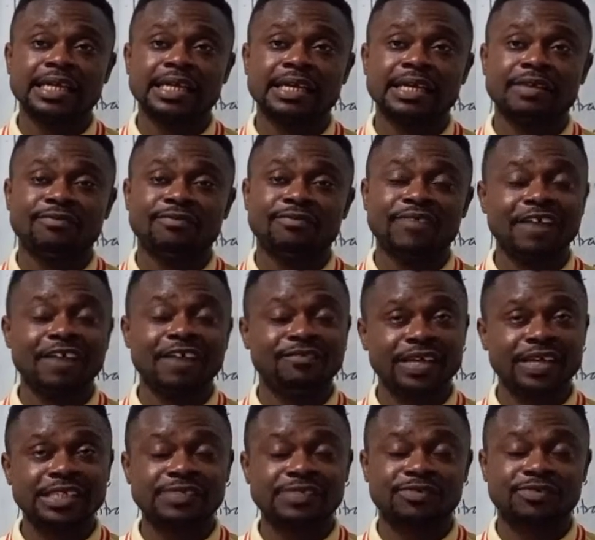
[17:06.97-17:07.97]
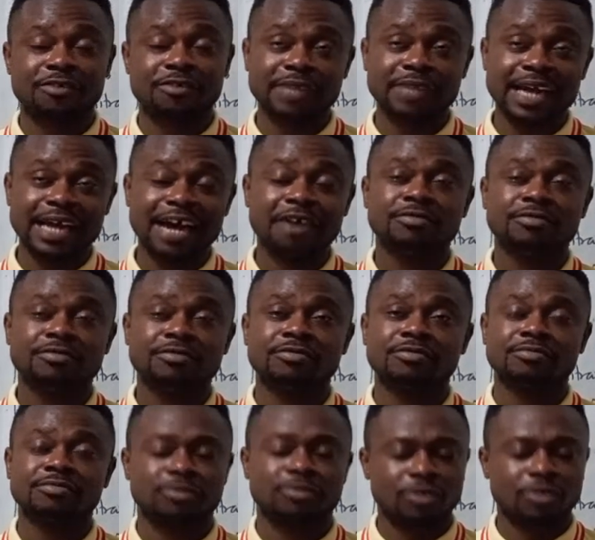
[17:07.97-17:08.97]
5 days from now,
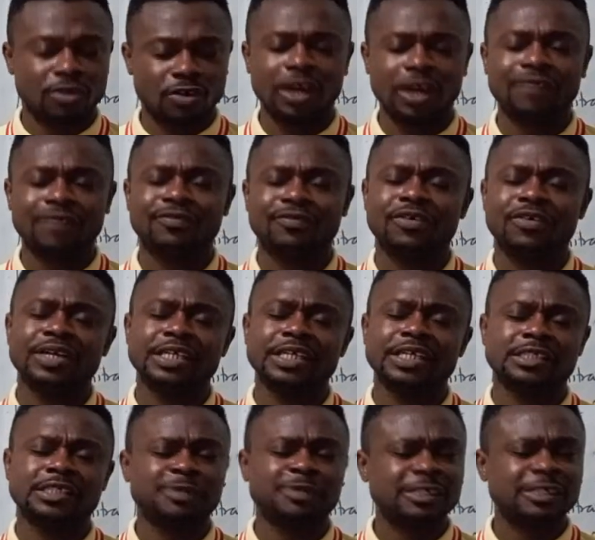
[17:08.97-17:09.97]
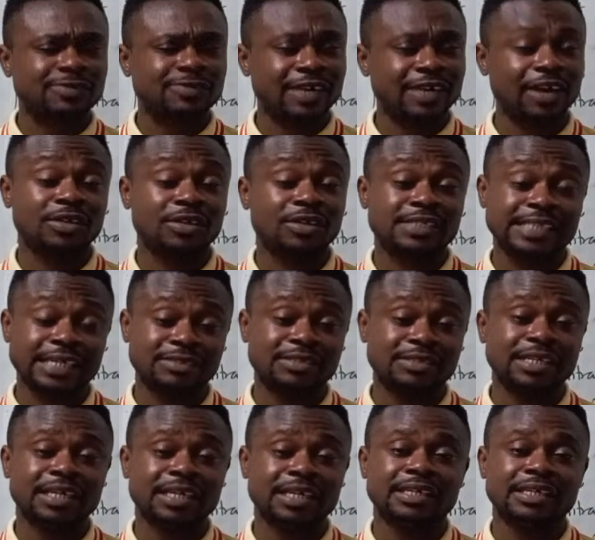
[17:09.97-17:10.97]
or call it 4 days, specifically on
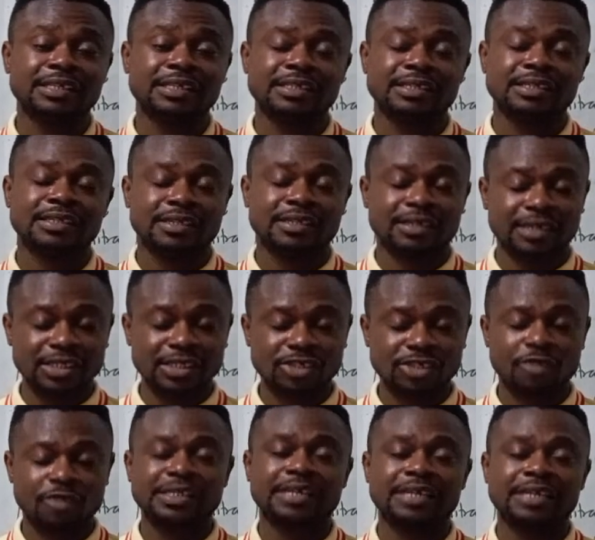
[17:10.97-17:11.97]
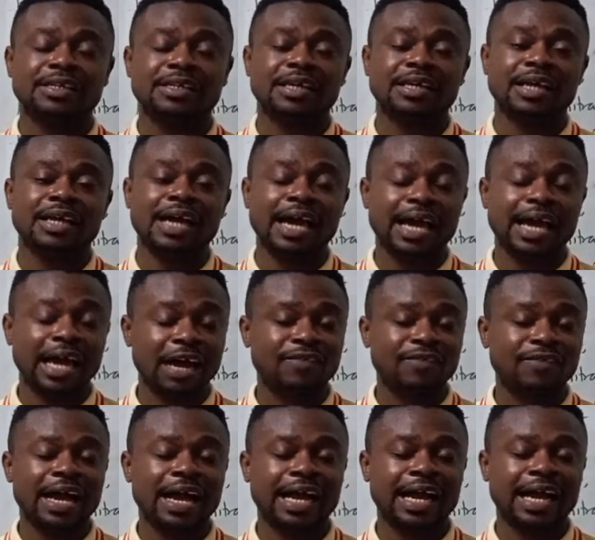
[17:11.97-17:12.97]
Saturday, this coming Saturday, I have
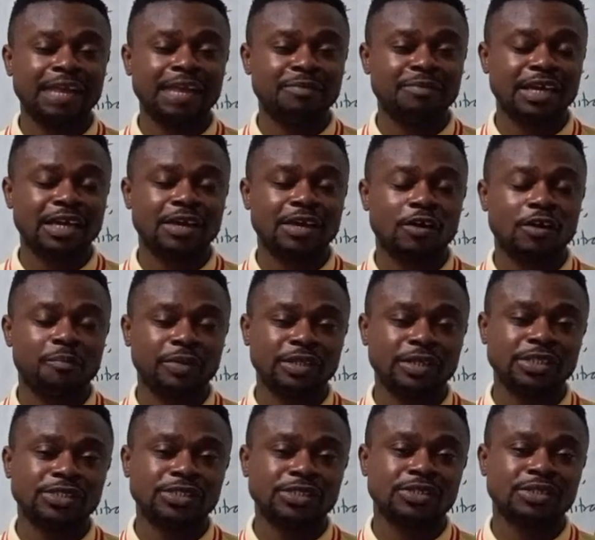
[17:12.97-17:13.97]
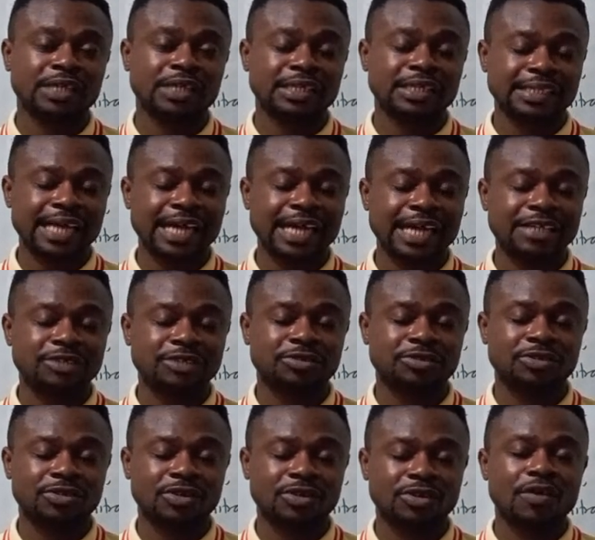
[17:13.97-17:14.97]
academic competition titled
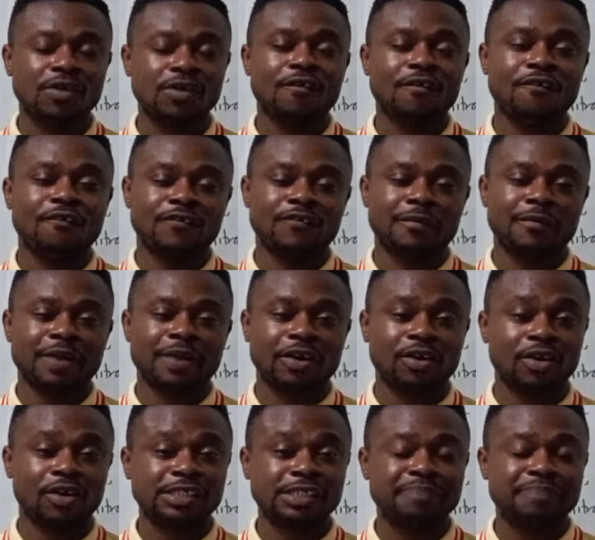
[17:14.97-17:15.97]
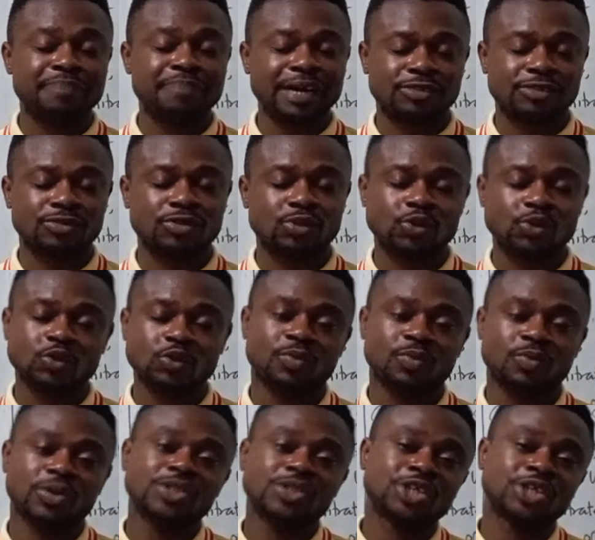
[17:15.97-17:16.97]
Pharmacology Battle
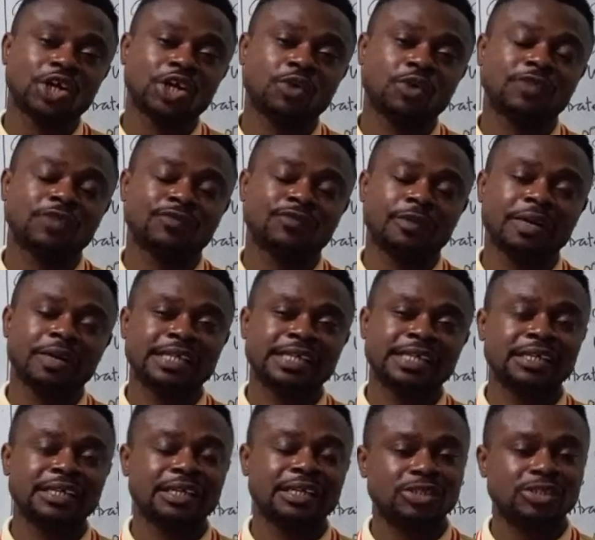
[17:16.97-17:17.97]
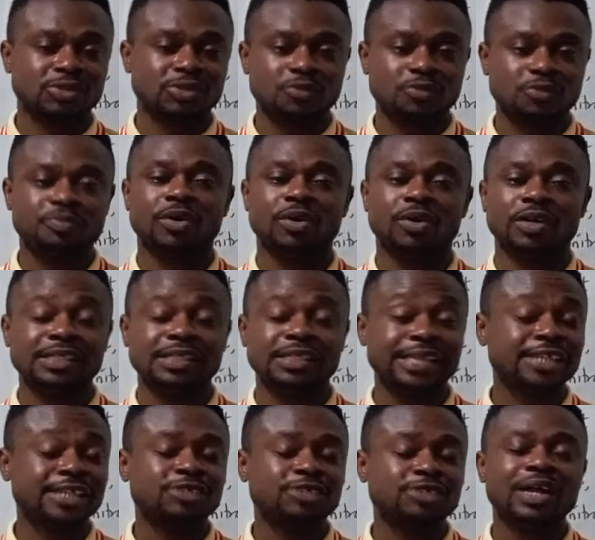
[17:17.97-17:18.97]
2.0 with Pharmaceutical School Board. It's
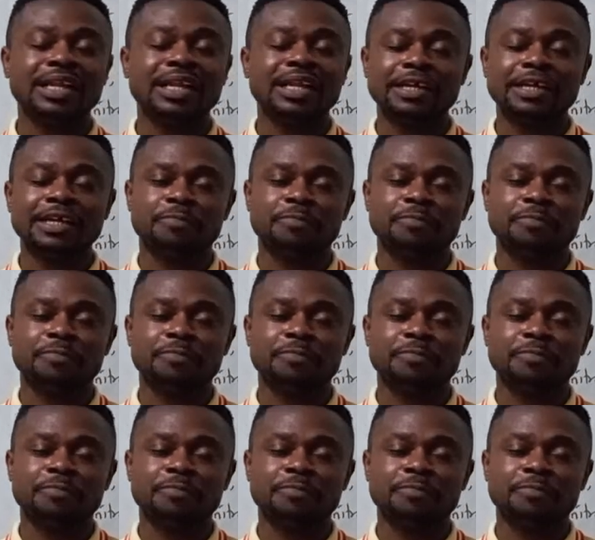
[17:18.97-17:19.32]
actually